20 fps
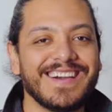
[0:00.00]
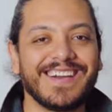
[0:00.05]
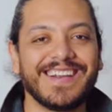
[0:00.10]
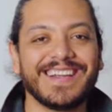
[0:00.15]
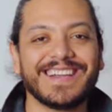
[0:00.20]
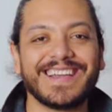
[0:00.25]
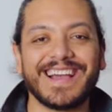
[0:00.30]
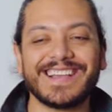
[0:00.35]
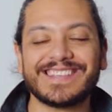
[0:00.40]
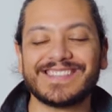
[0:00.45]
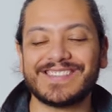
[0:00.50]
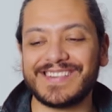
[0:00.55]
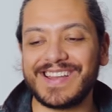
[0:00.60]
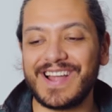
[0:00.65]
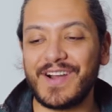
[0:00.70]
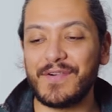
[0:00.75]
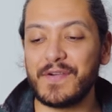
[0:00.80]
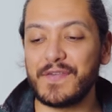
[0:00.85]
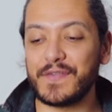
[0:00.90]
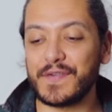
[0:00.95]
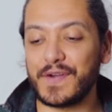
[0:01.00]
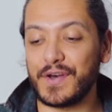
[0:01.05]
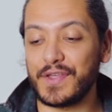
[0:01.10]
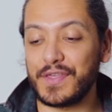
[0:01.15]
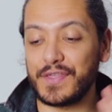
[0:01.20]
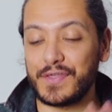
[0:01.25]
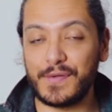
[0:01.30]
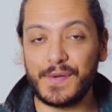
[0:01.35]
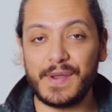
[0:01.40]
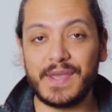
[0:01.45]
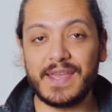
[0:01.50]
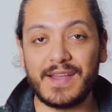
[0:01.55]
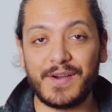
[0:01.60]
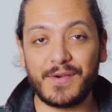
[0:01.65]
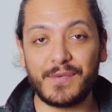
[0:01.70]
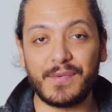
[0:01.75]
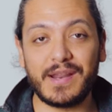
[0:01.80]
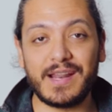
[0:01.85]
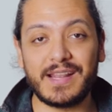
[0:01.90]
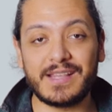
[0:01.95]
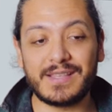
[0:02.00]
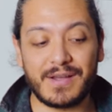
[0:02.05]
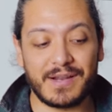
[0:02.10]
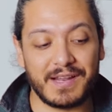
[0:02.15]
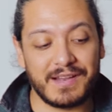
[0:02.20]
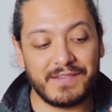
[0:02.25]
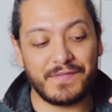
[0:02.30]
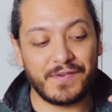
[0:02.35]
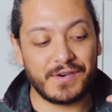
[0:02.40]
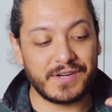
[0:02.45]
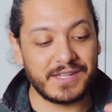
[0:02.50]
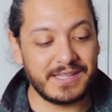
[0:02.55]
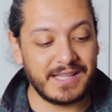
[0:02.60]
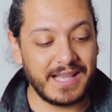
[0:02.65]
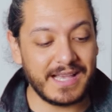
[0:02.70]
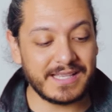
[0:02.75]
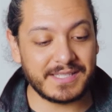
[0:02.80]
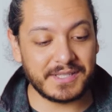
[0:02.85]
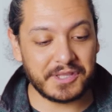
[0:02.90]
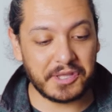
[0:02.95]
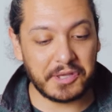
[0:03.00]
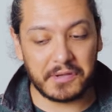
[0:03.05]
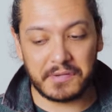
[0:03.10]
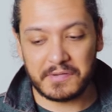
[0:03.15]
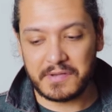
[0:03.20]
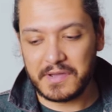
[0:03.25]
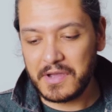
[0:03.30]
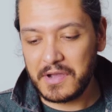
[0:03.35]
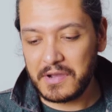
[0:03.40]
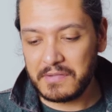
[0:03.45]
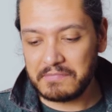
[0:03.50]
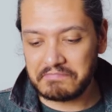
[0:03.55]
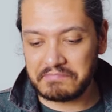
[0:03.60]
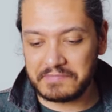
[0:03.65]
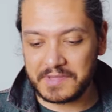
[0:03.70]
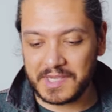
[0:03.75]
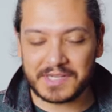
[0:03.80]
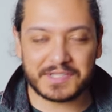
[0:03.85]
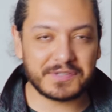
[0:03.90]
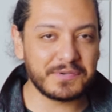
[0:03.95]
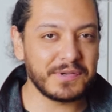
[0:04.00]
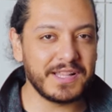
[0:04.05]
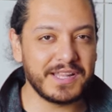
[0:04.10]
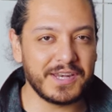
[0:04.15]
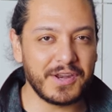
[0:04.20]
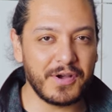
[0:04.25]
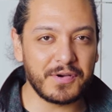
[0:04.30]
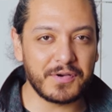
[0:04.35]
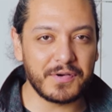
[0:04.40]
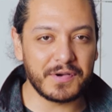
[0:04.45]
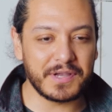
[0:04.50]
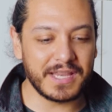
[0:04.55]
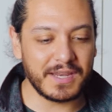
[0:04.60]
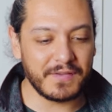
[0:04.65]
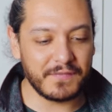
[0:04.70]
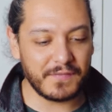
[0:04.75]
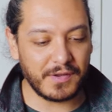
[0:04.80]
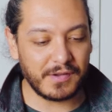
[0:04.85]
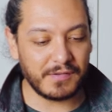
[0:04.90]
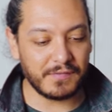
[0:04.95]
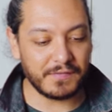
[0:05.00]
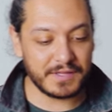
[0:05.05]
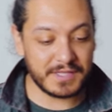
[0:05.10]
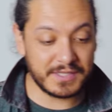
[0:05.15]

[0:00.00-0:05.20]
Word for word: Alright guys, so now we've got three already done for the last two, there's really no cooking involved.